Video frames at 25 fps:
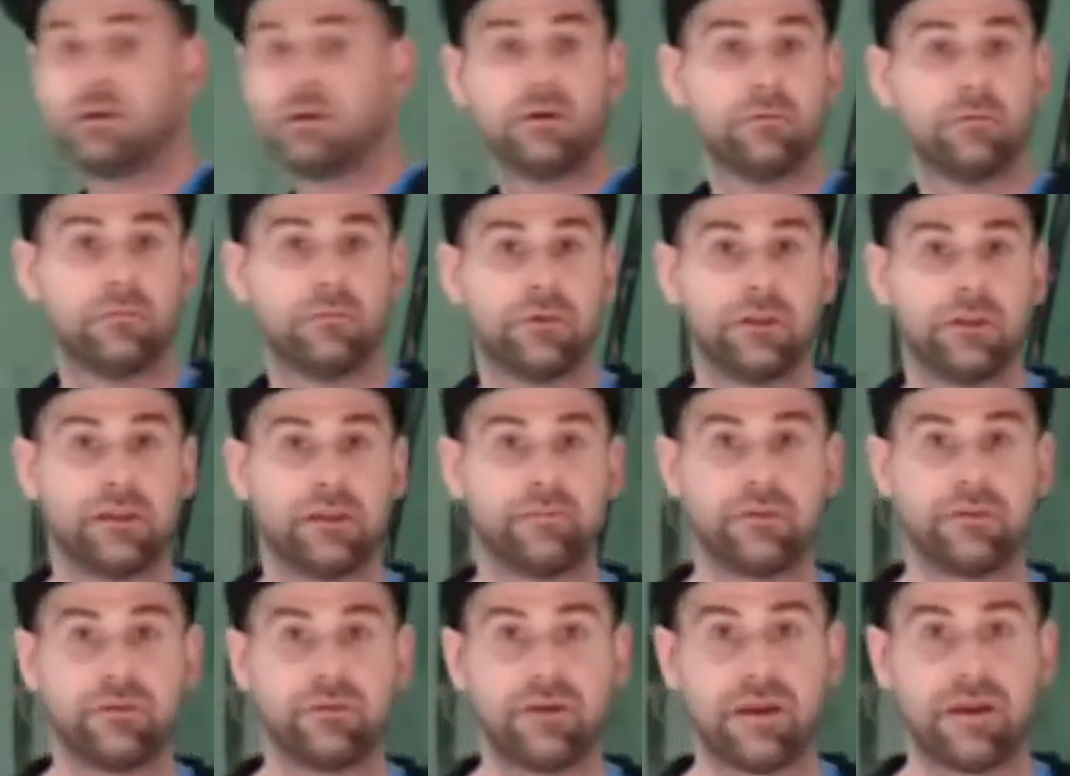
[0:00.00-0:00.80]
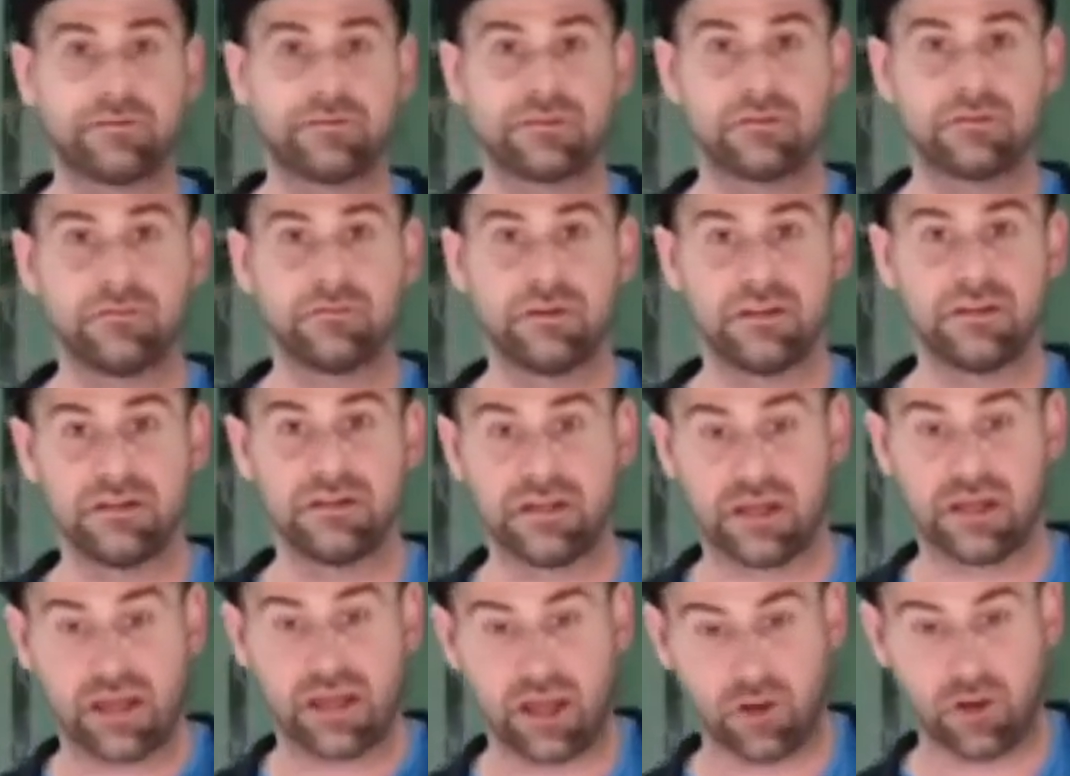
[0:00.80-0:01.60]
but let me grab somebody
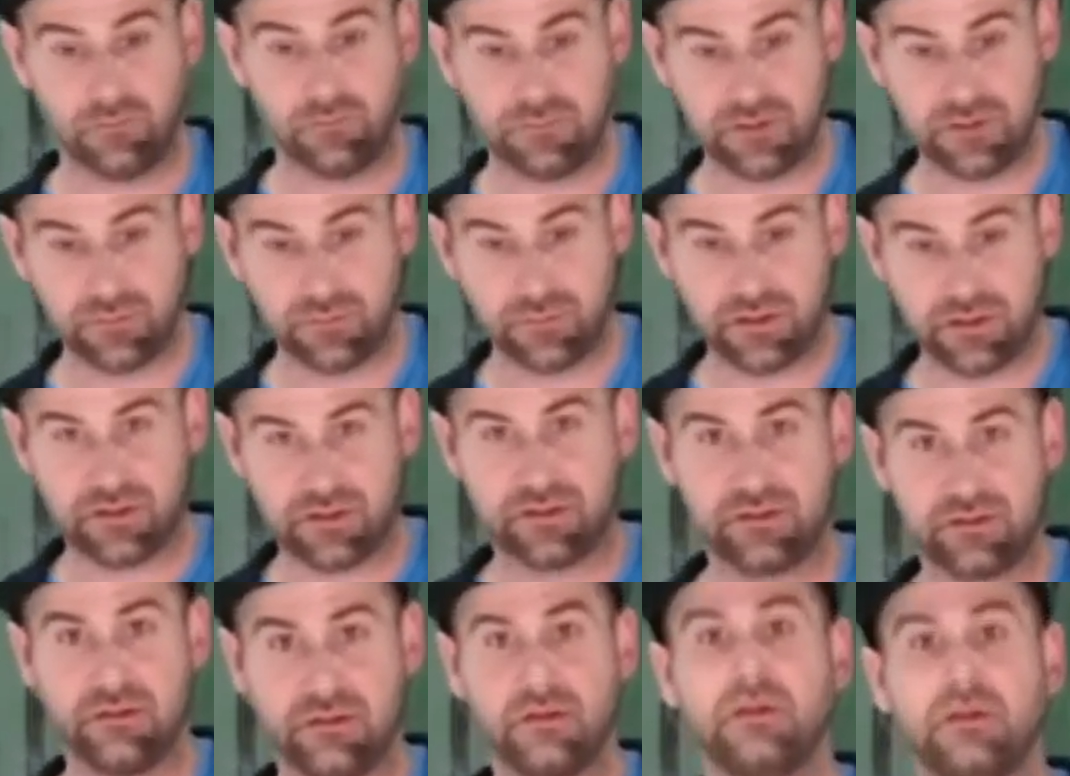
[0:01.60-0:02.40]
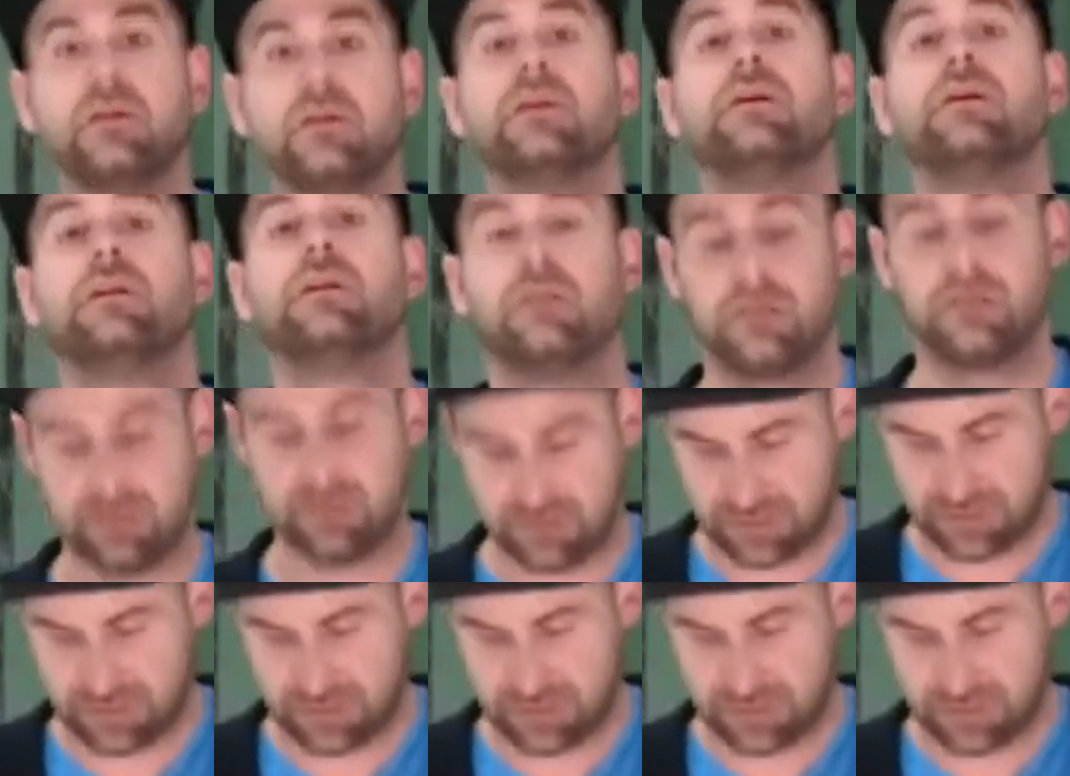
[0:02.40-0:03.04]
to help me with the